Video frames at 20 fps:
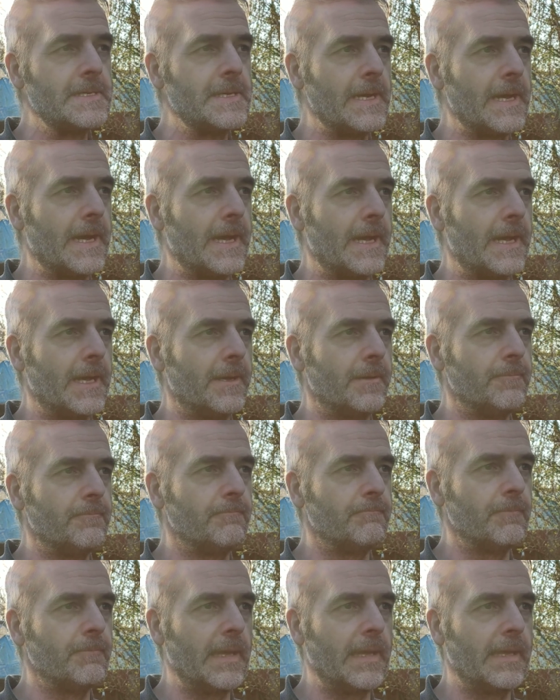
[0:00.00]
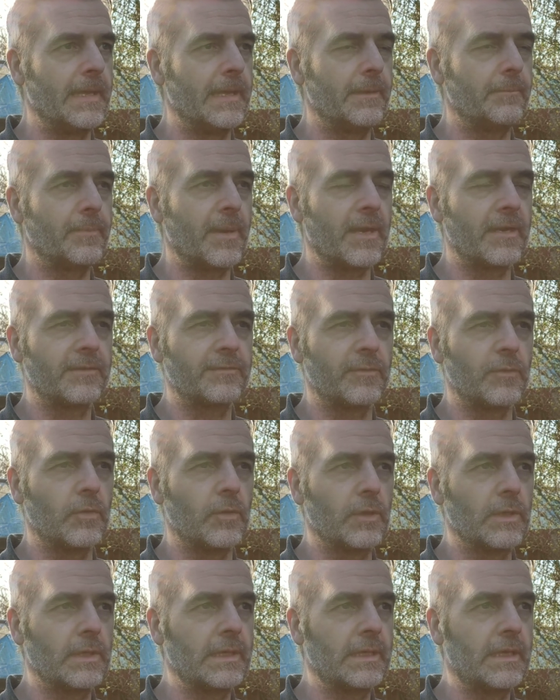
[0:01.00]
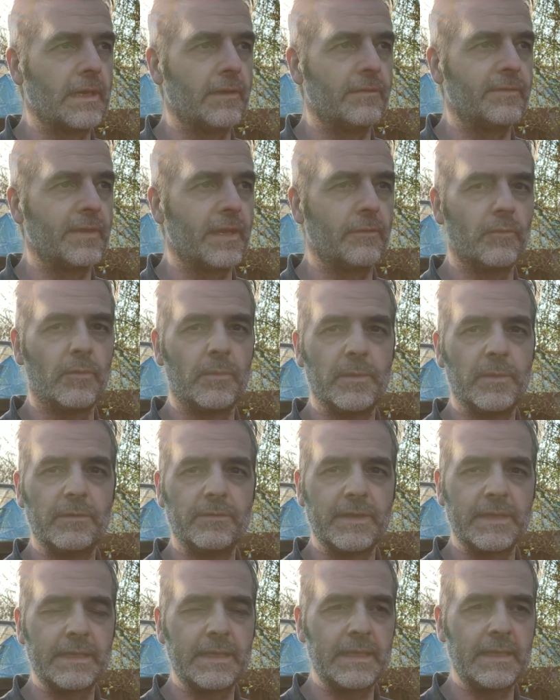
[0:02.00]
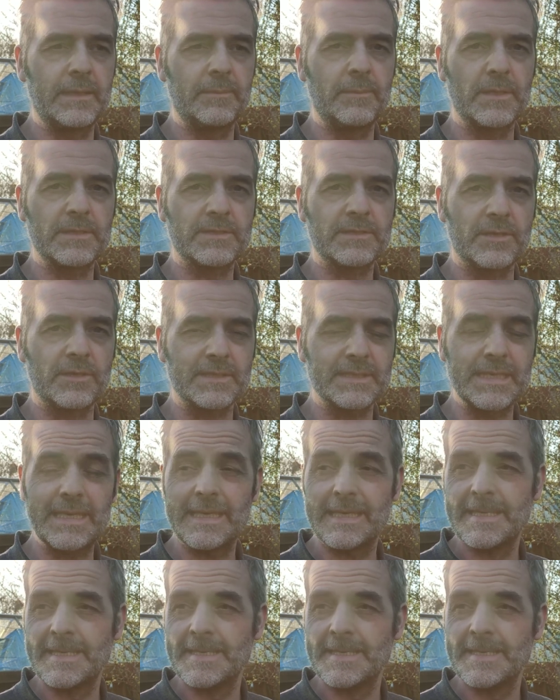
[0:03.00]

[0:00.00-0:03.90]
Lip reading: part 4 of removing the monstrosity.